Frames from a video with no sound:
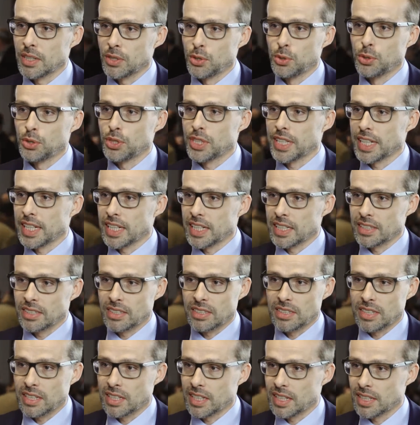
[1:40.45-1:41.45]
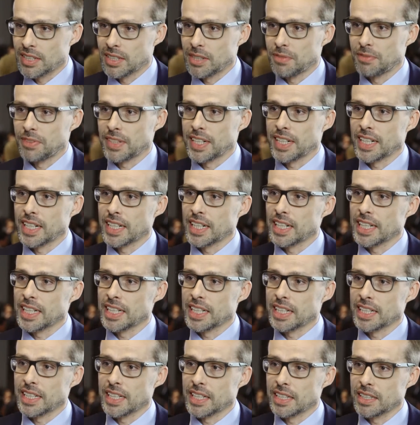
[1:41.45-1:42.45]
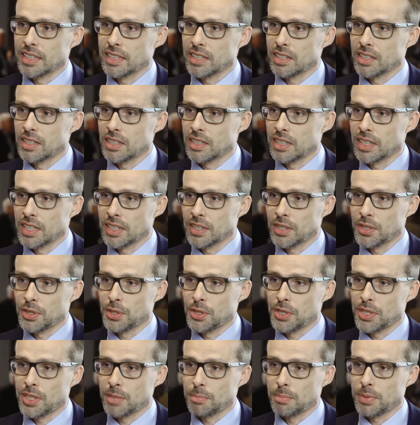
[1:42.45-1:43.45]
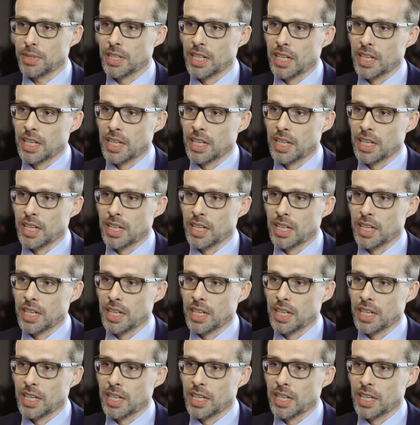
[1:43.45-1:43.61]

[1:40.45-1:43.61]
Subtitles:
UK is definitely leading in the Europe.